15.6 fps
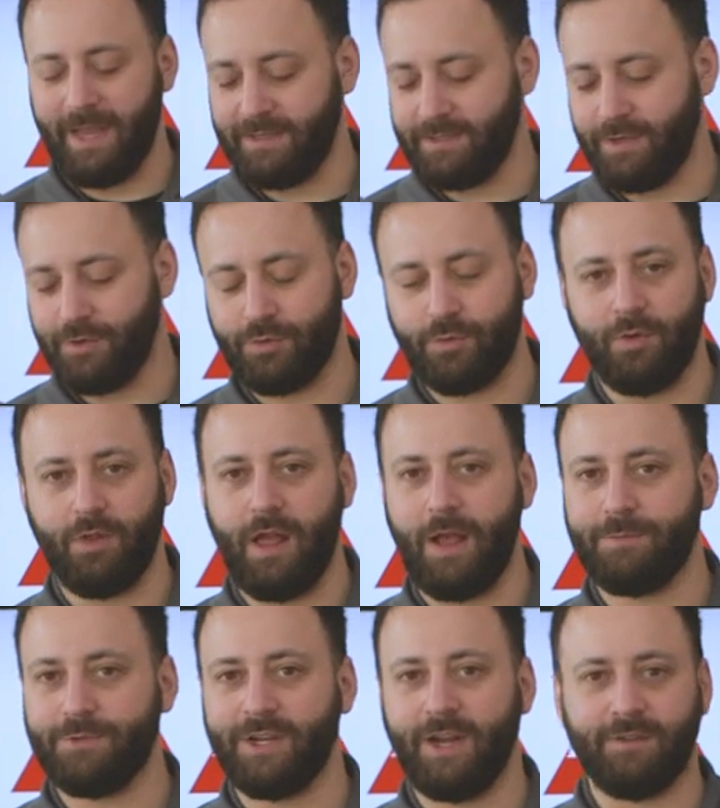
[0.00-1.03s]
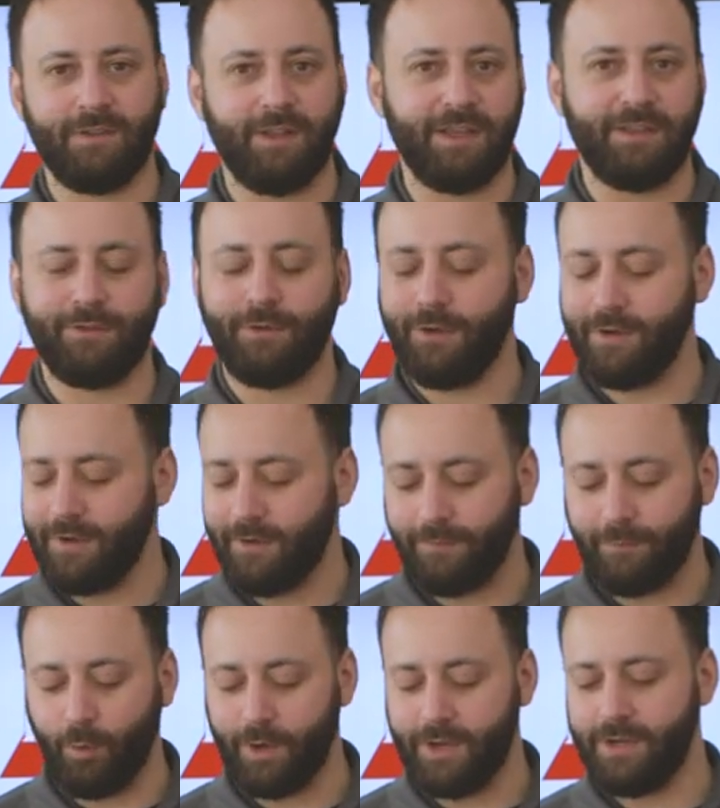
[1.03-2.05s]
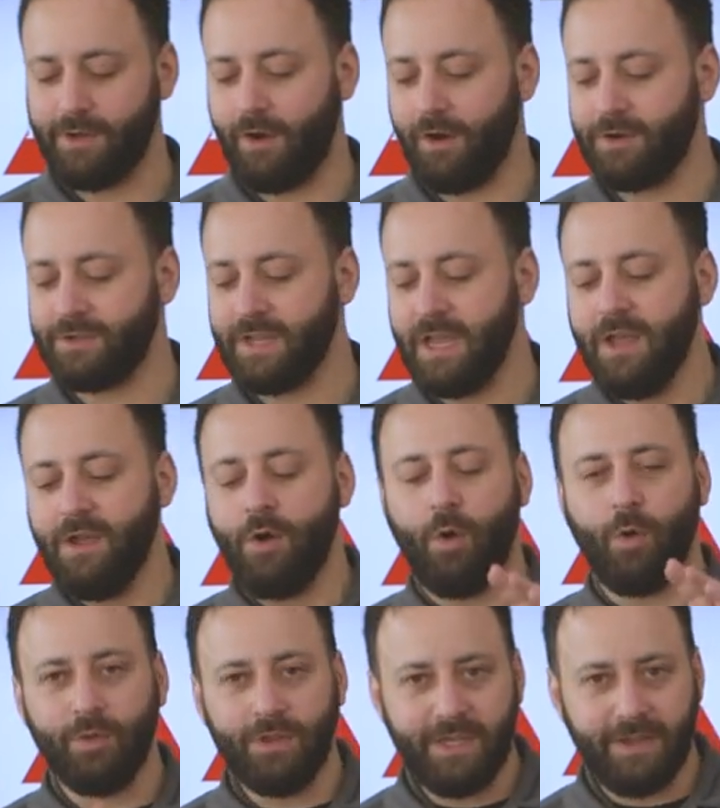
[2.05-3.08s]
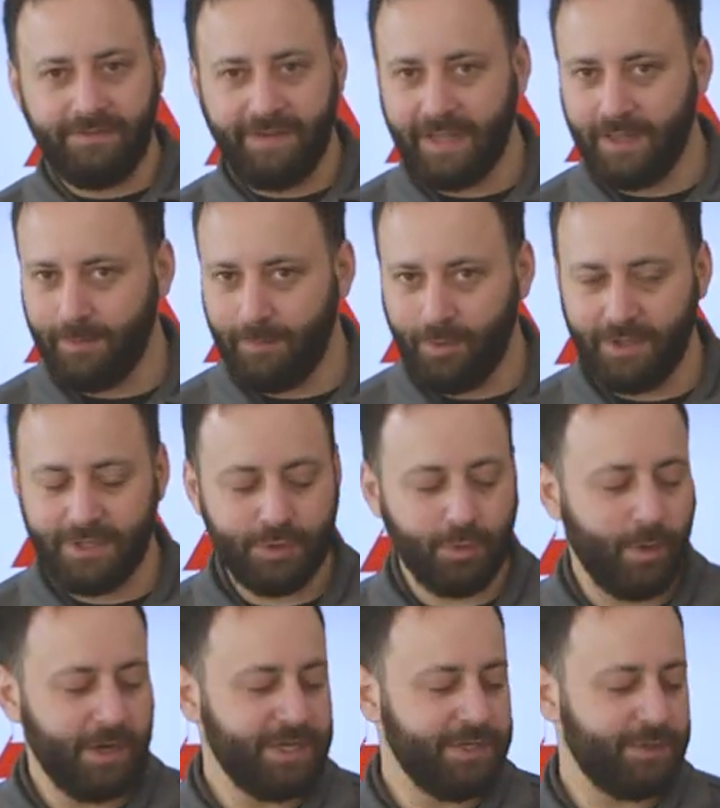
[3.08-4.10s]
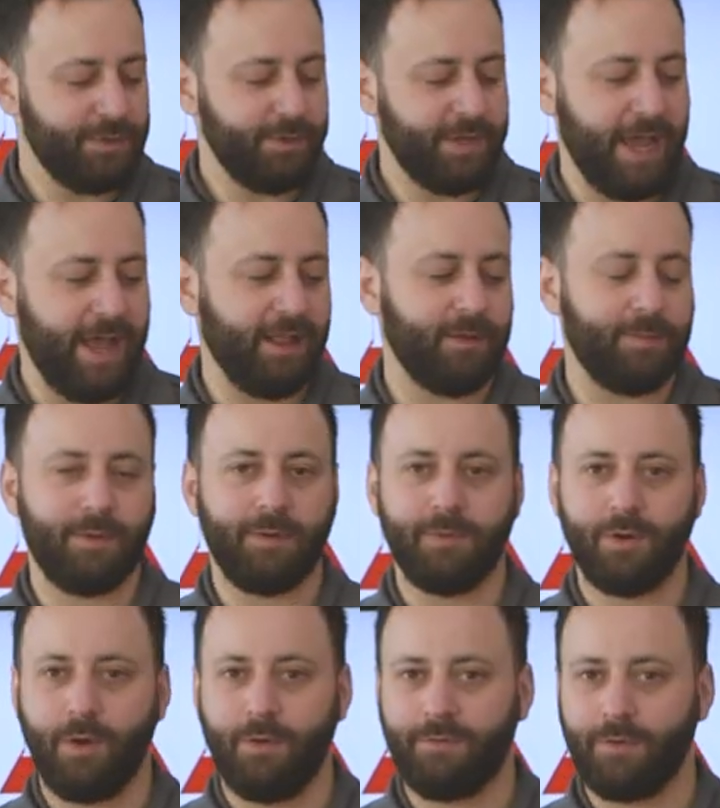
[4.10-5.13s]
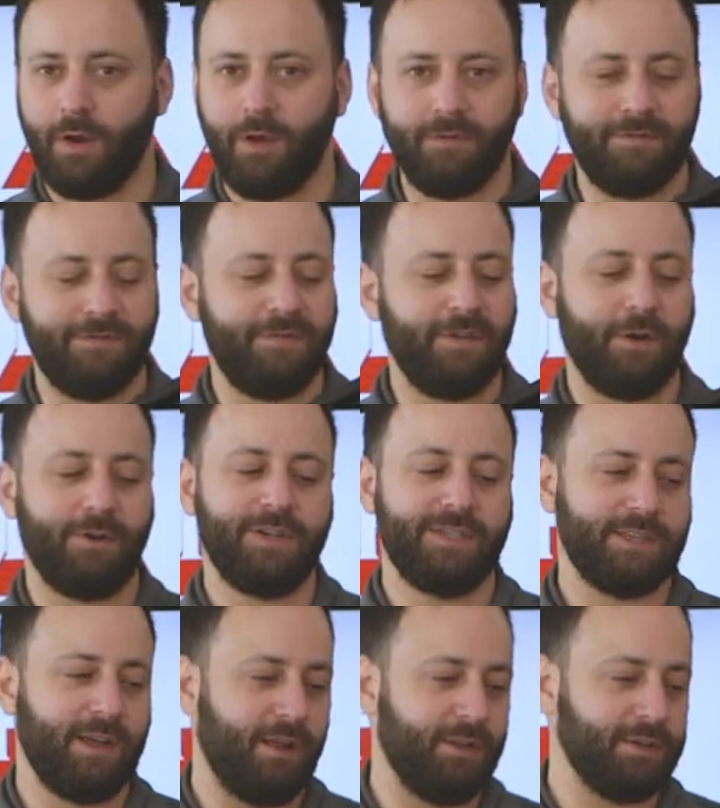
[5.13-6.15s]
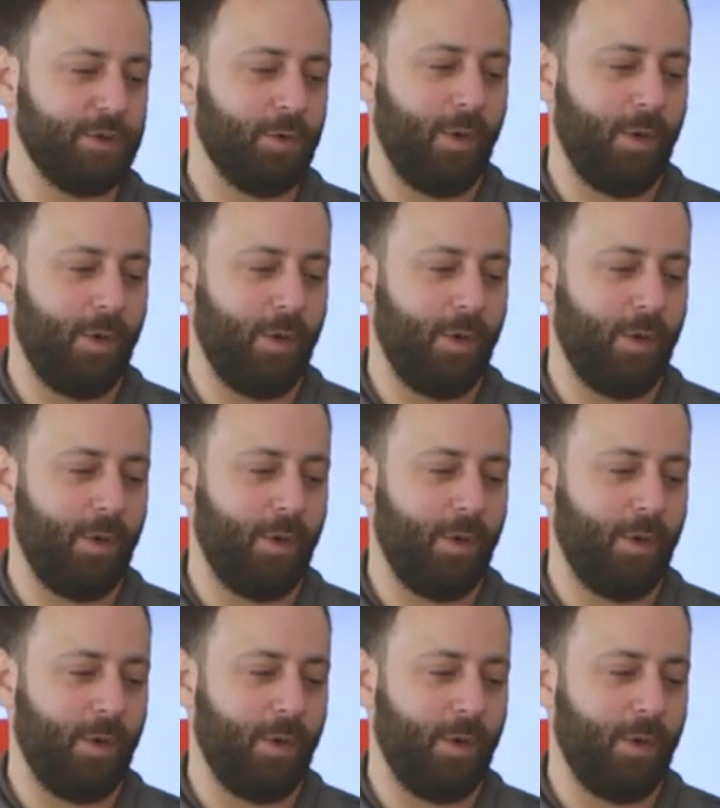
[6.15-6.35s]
pest control option out to like 30 or 40 yards. Only available in 22 caliber, but overall very solid